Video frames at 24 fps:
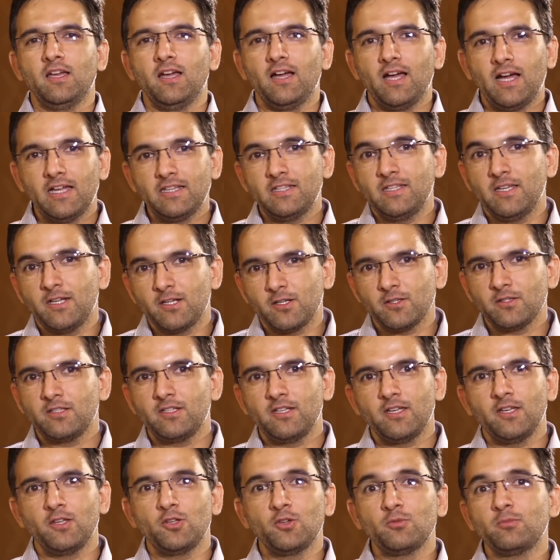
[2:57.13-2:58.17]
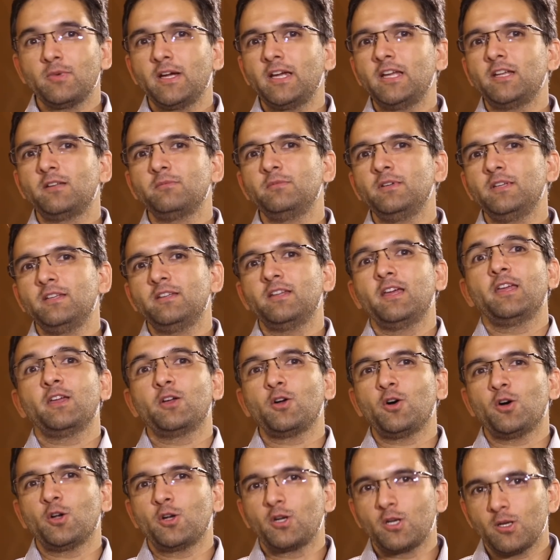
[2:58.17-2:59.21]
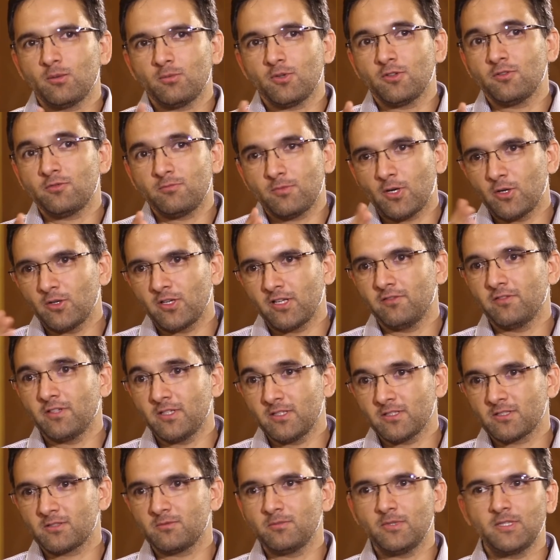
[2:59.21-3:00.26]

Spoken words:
at the end of the day you might be like on top of Mount Everest,